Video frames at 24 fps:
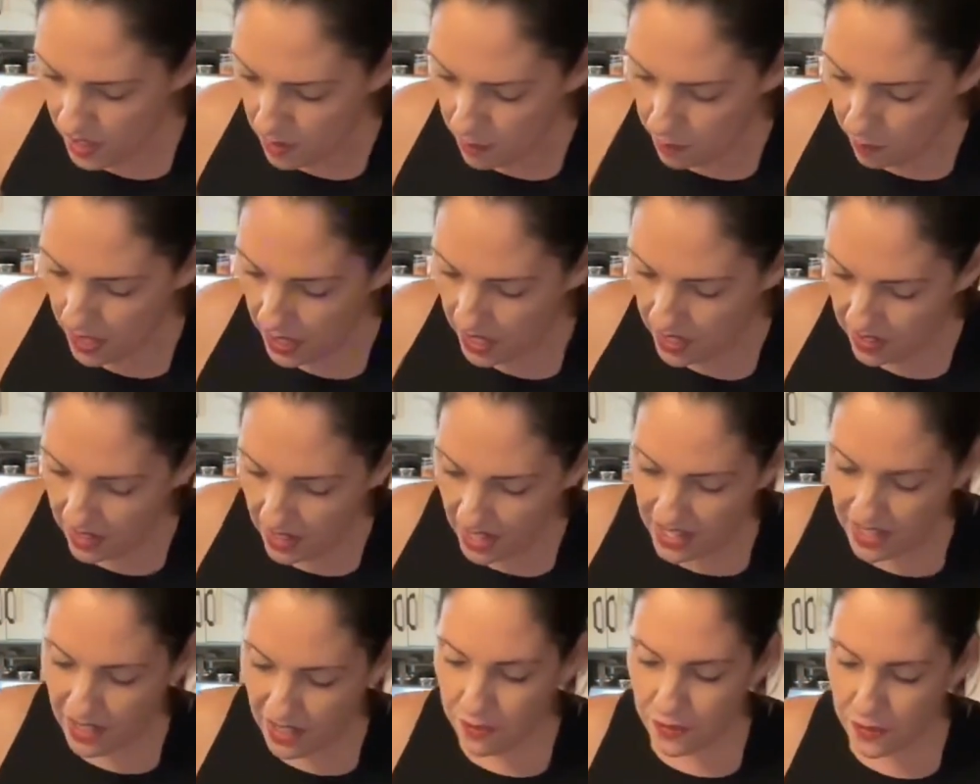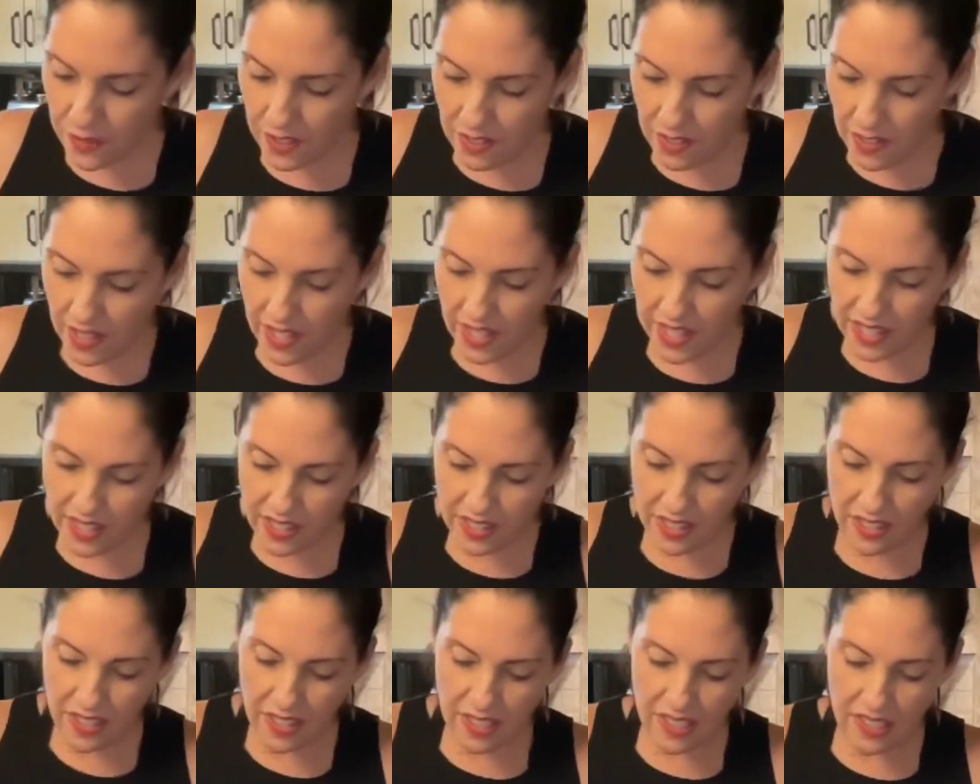but I didn't feel like
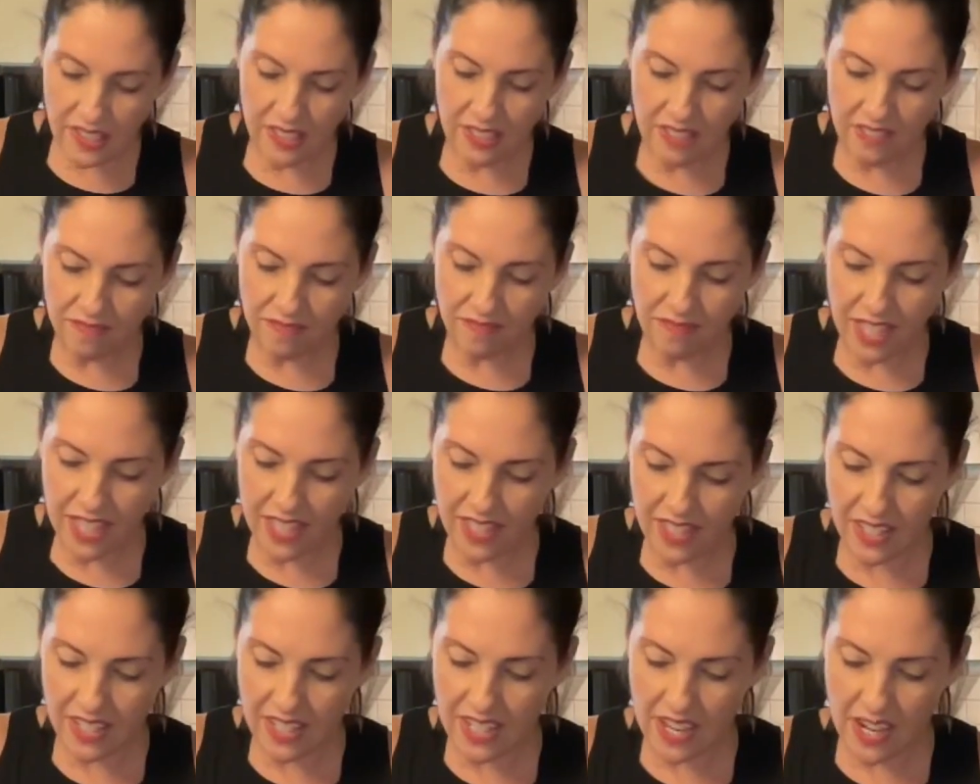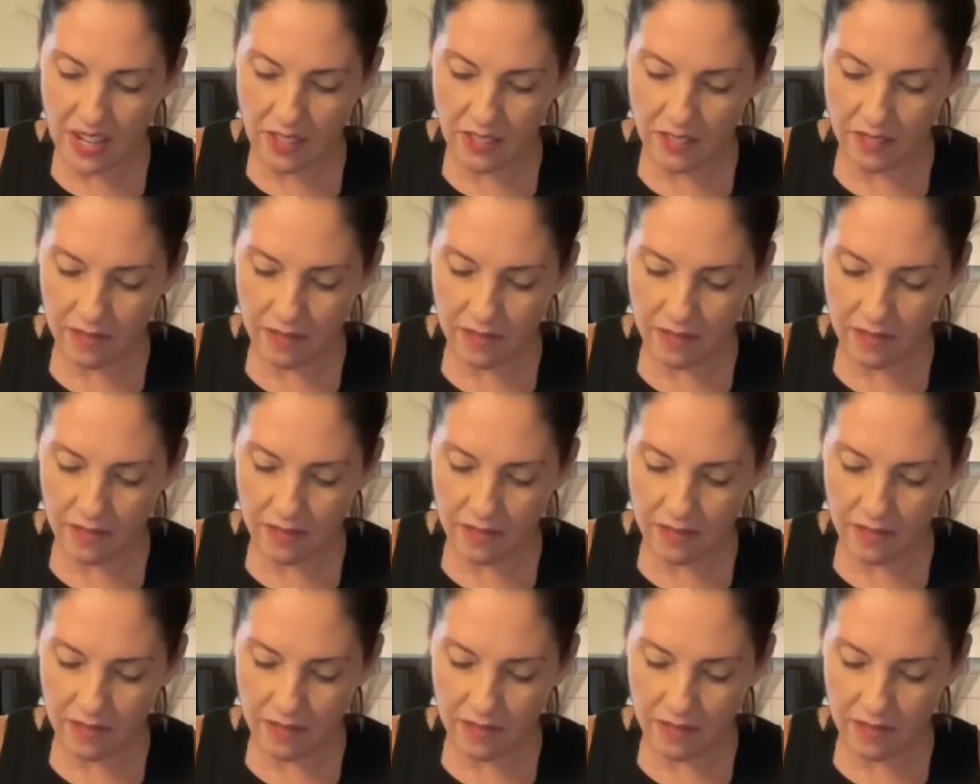taking it out.